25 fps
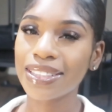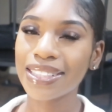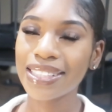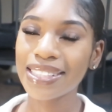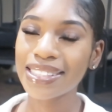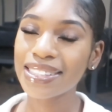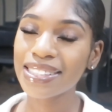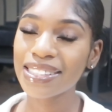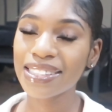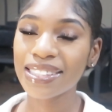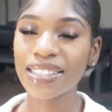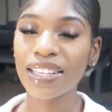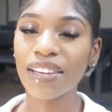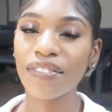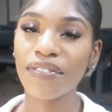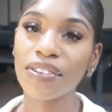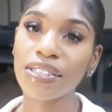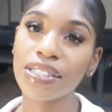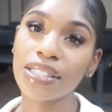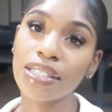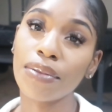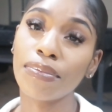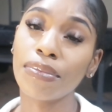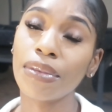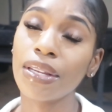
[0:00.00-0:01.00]
just to see if
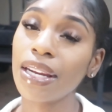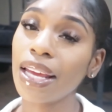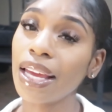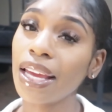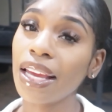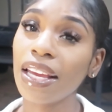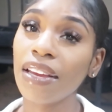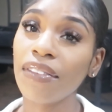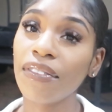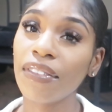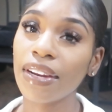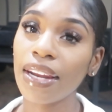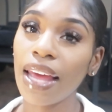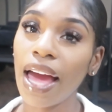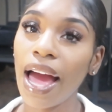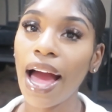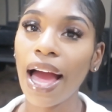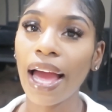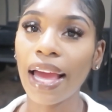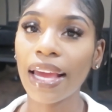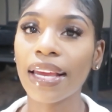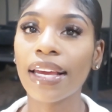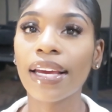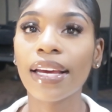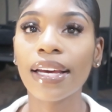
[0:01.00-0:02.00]
it's something that even
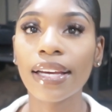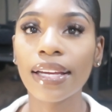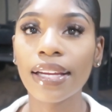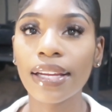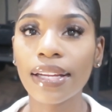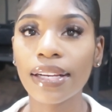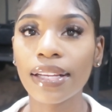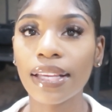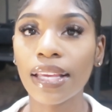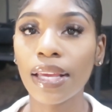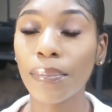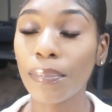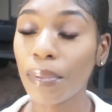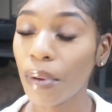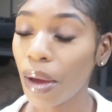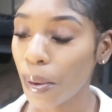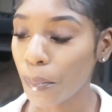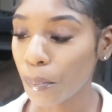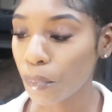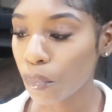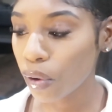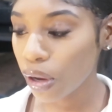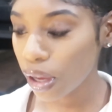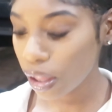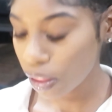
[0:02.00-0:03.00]
I could keep
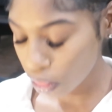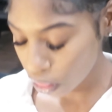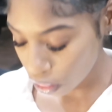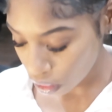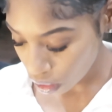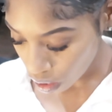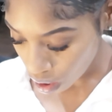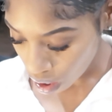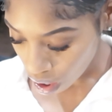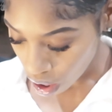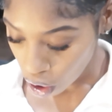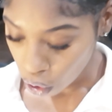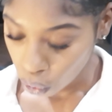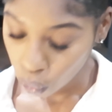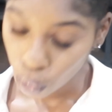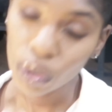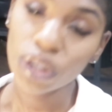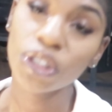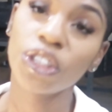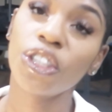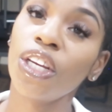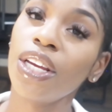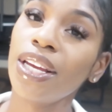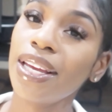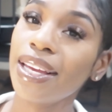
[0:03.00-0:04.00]
up with,
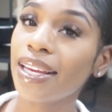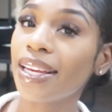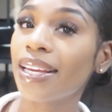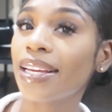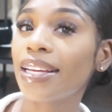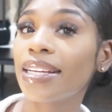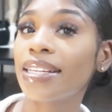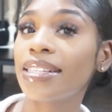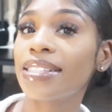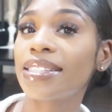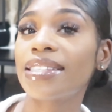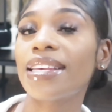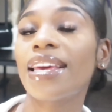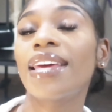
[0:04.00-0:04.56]
which it is.